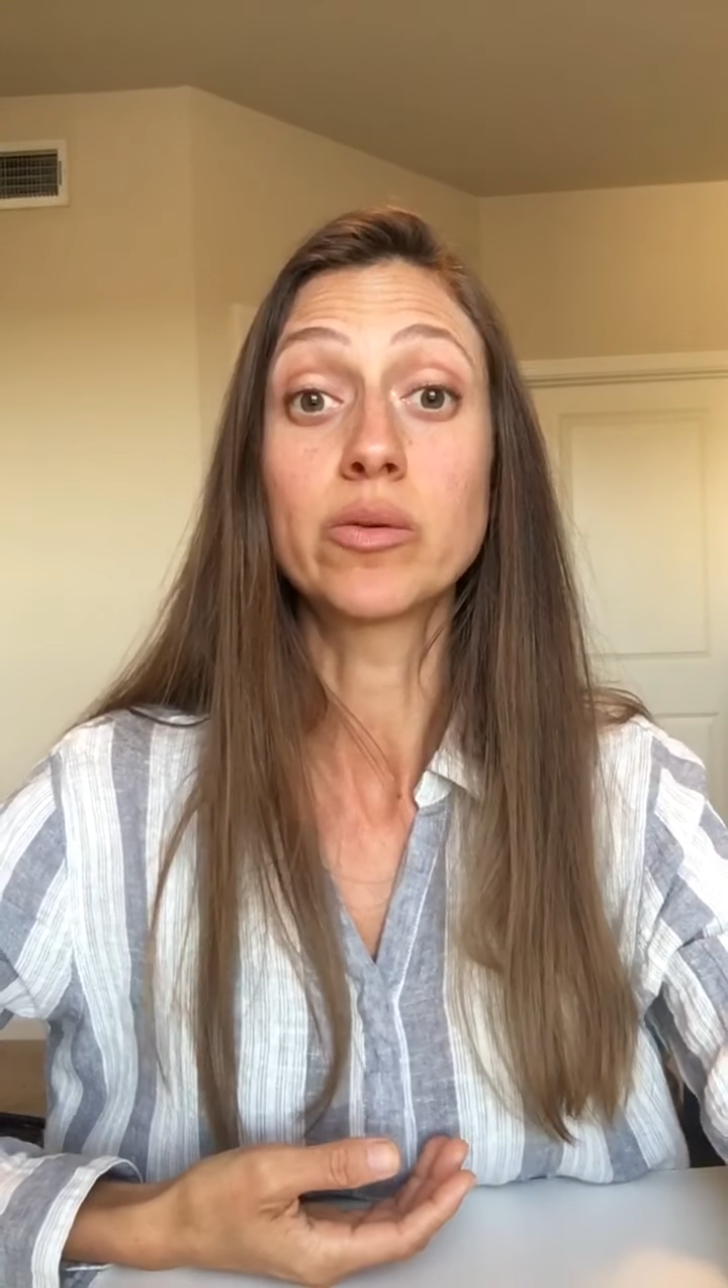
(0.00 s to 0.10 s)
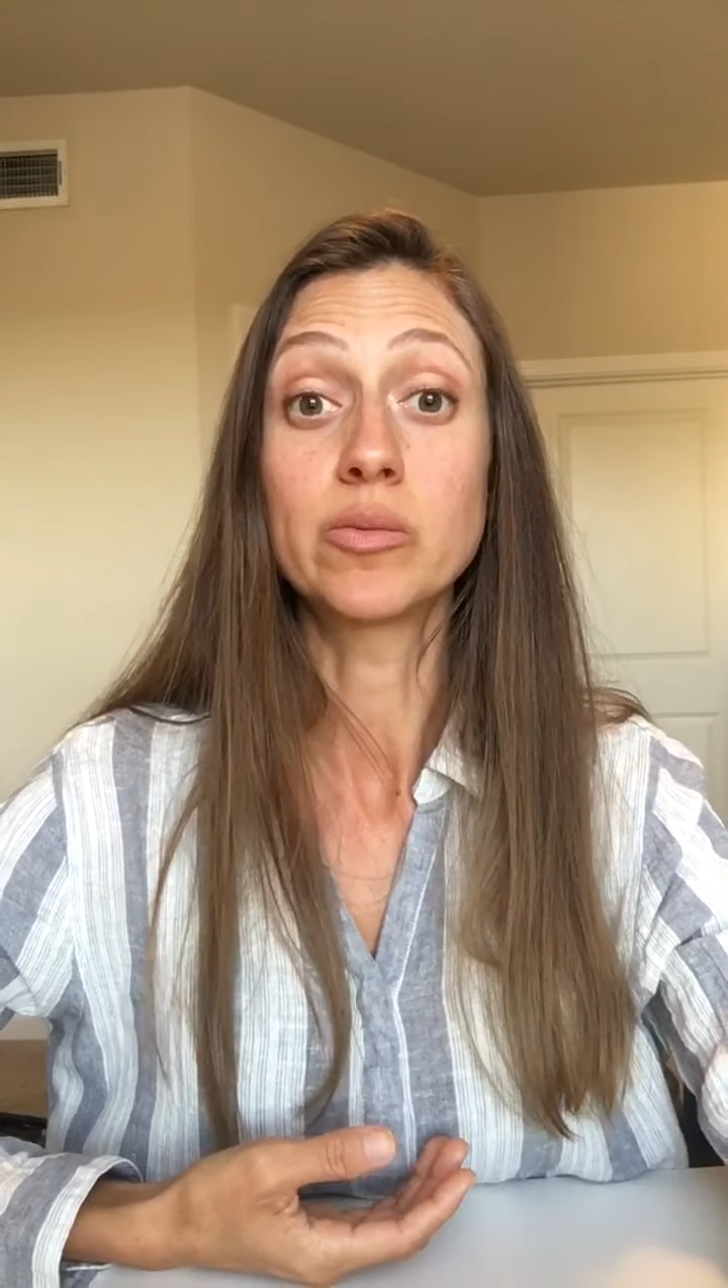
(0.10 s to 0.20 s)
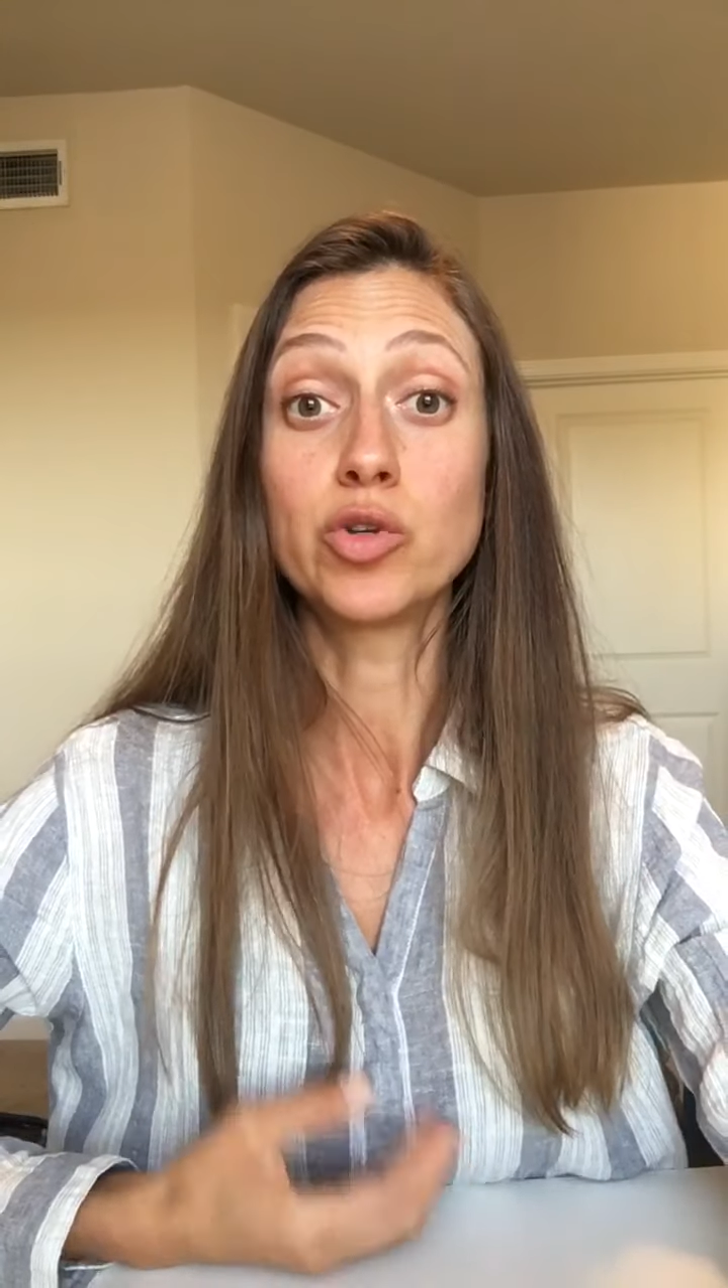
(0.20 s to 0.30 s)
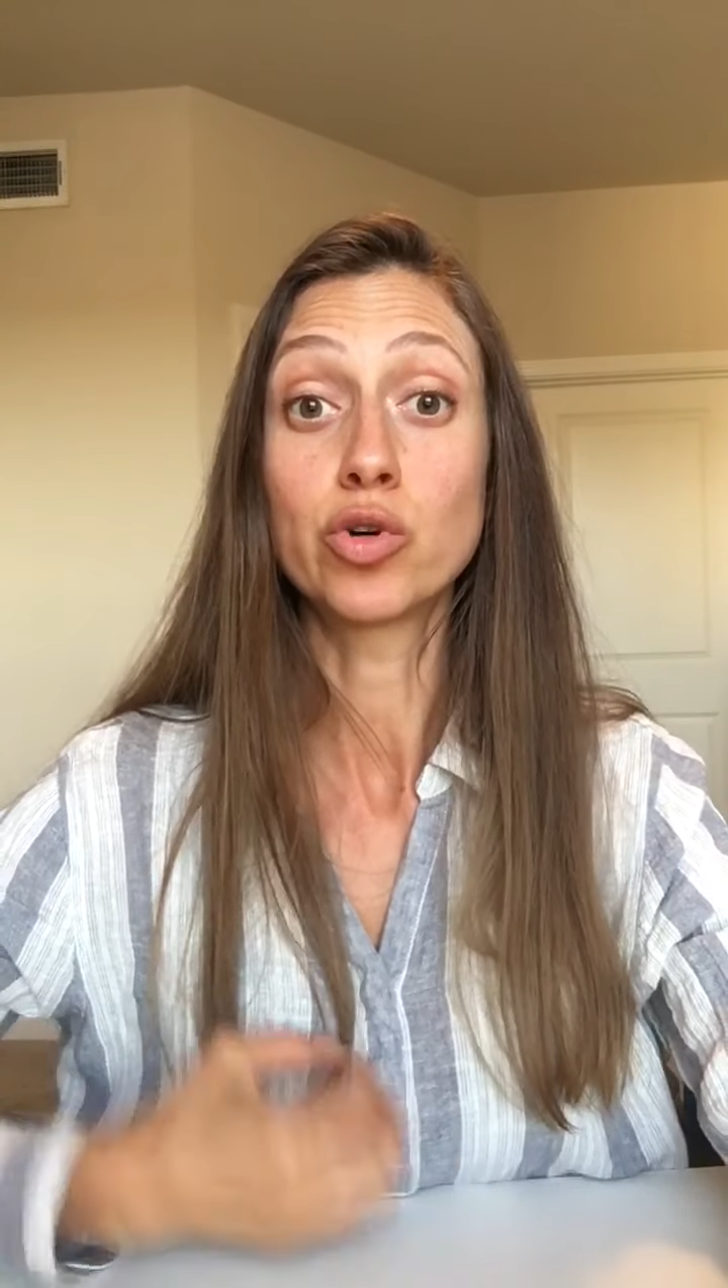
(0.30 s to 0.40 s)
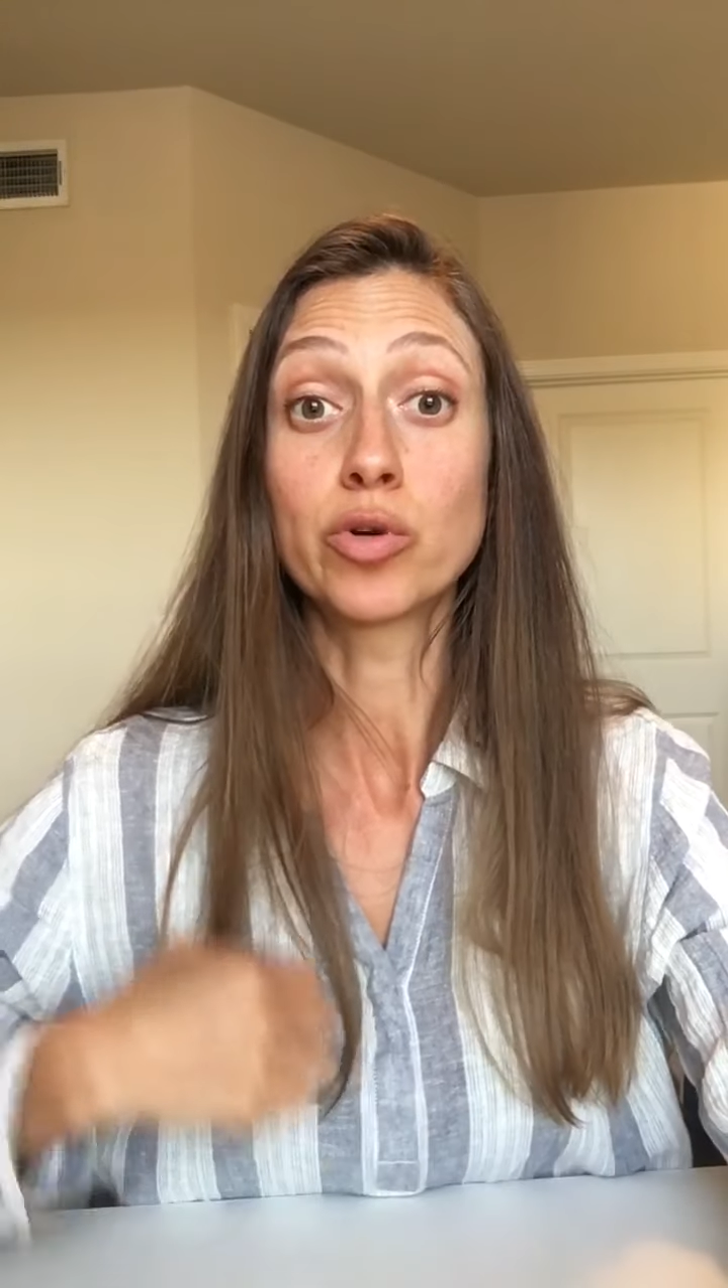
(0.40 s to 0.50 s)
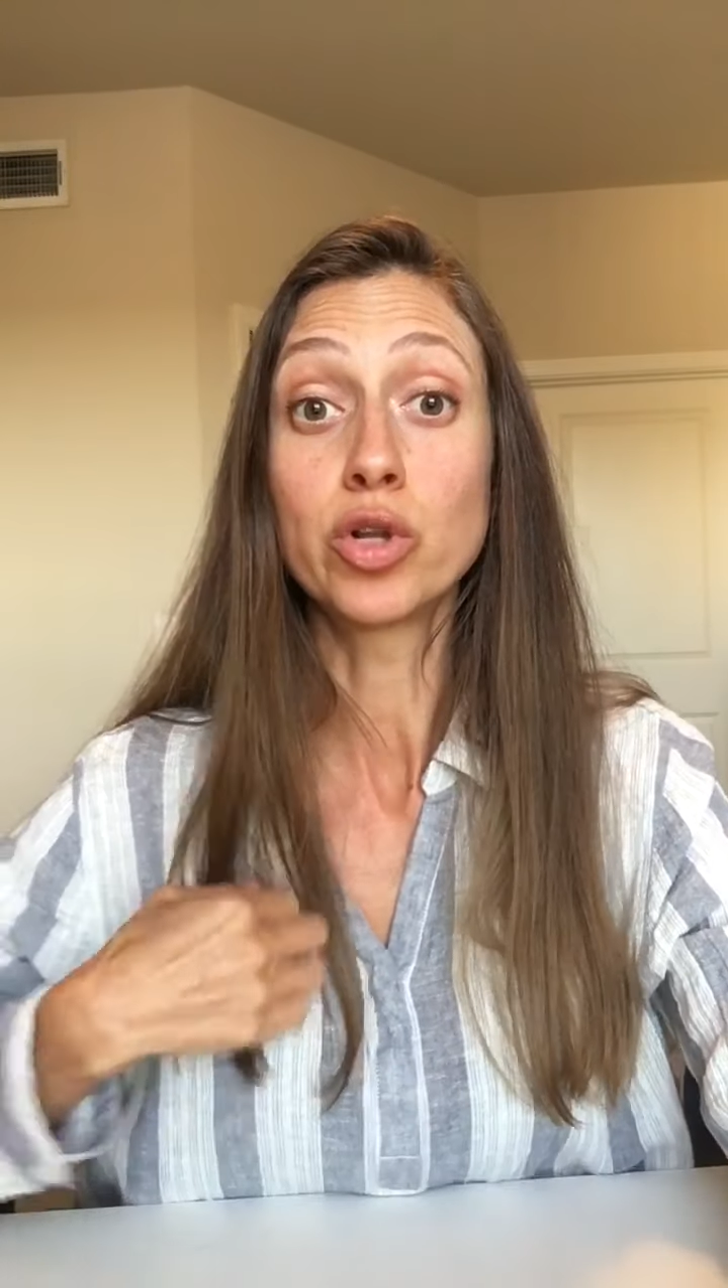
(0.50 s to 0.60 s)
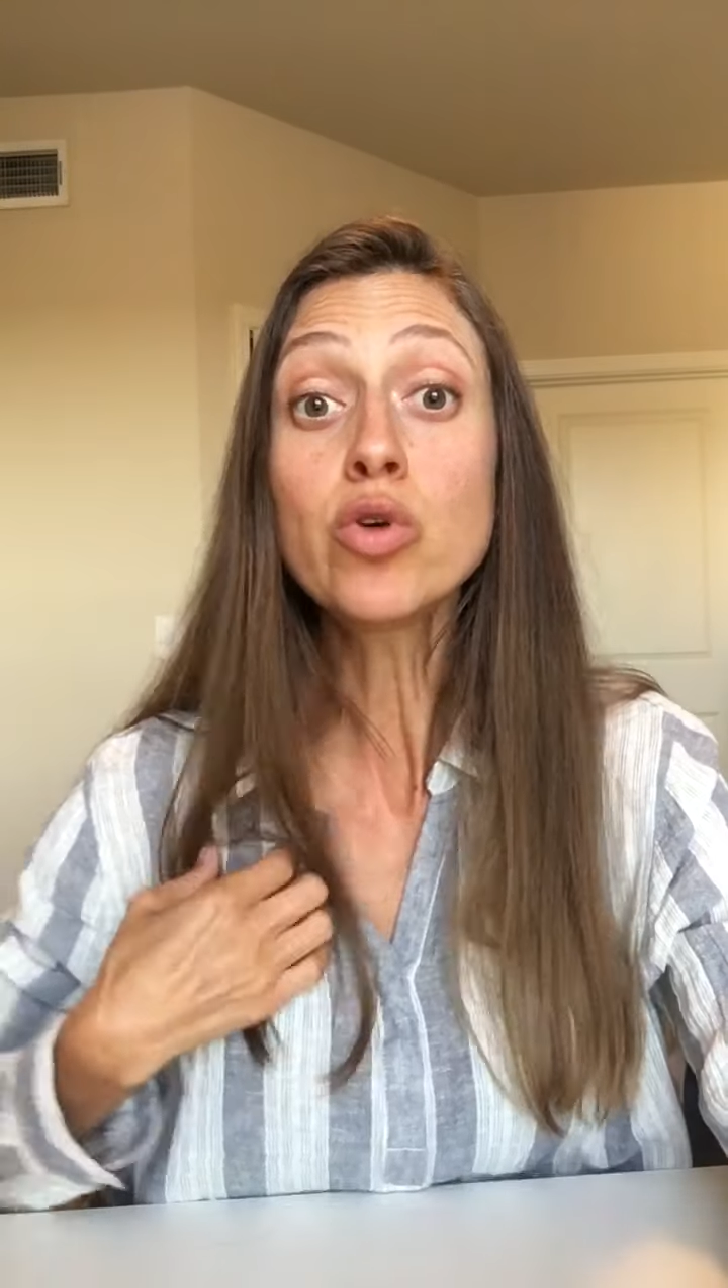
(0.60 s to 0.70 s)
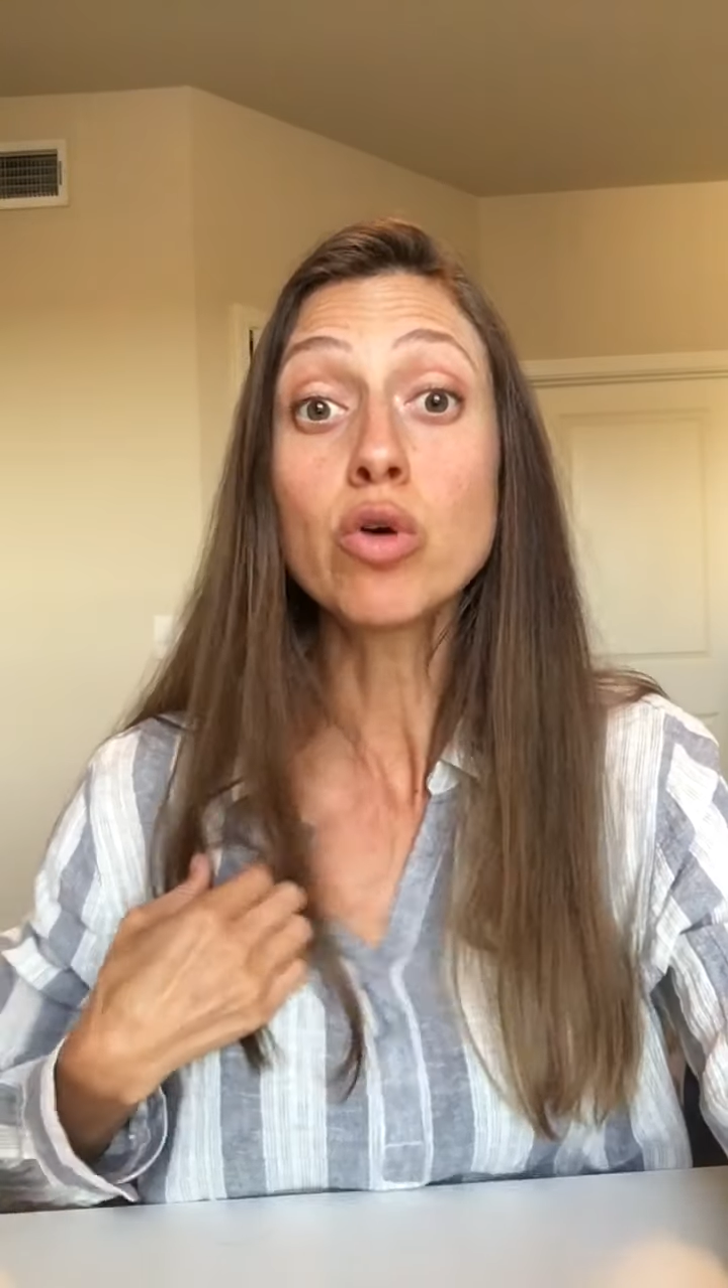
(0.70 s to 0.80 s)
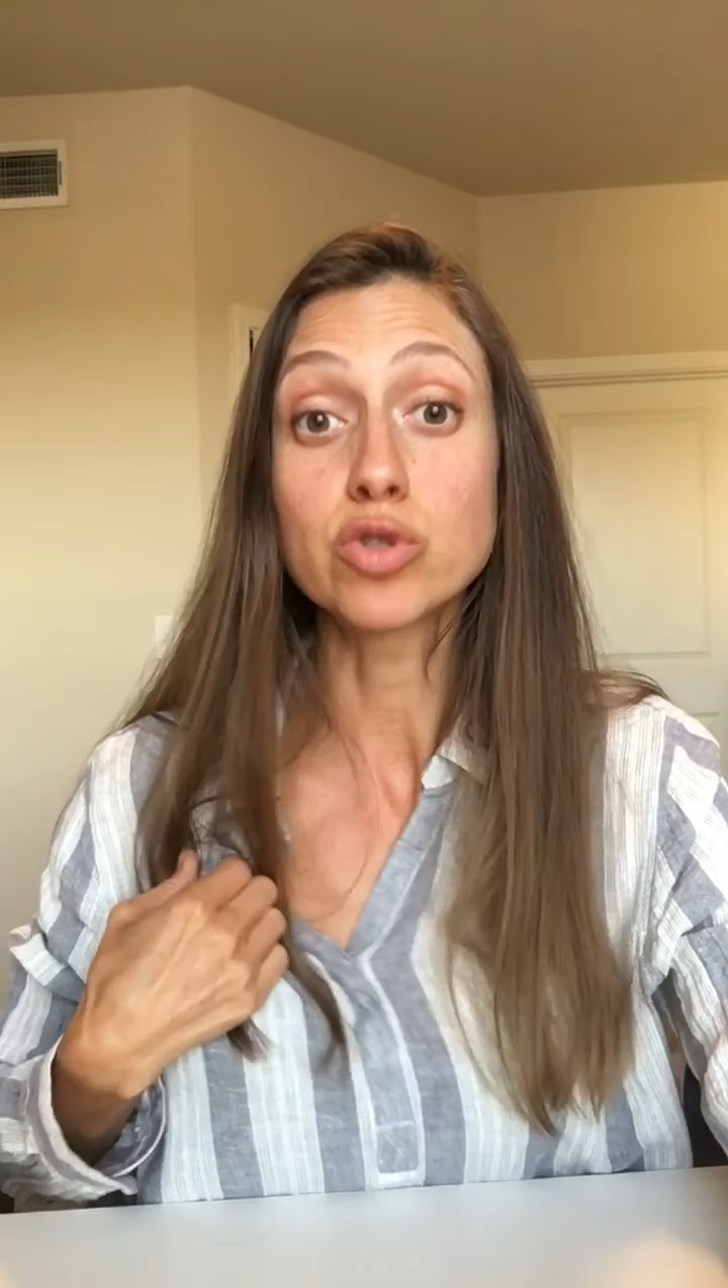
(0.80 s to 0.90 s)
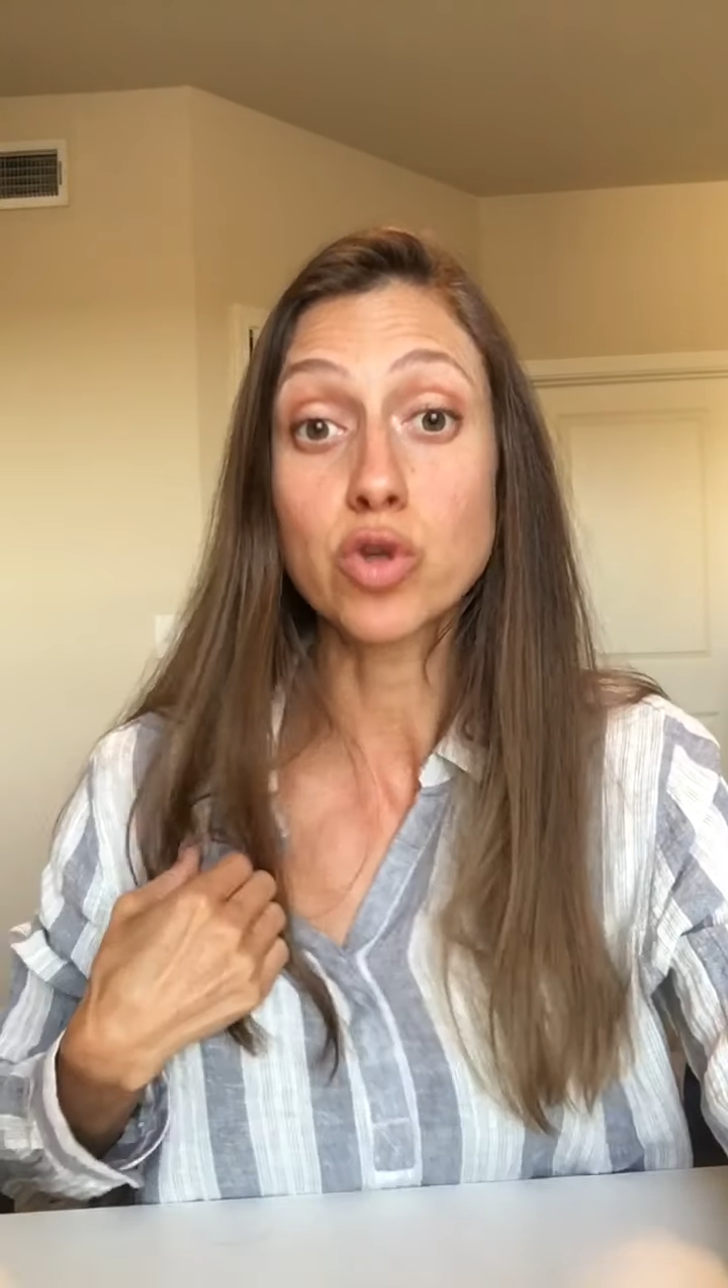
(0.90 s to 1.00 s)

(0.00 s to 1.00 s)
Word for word: your glucose